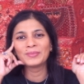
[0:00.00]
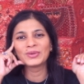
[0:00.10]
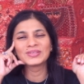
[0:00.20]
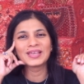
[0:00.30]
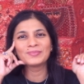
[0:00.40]

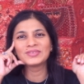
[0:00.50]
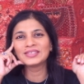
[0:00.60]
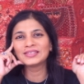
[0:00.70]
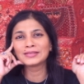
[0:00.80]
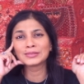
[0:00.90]
Because I'm
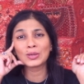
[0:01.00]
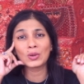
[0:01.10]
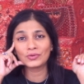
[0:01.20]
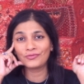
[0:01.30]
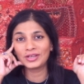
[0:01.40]
seeing there's a
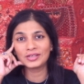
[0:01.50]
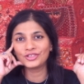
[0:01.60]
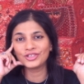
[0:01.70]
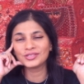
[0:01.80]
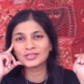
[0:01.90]
lot of
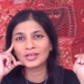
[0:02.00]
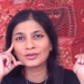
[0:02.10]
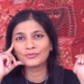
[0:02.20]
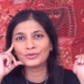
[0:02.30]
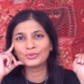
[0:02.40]
energy
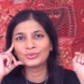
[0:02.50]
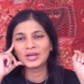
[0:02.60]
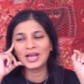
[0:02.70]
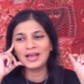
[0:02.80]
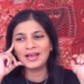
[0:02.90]
inside of you.
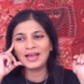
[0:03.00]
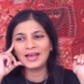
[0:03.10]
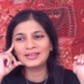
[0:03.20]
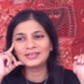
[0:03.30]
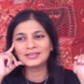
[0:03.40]

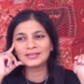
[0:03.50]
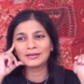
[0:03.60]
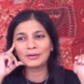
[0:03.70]
And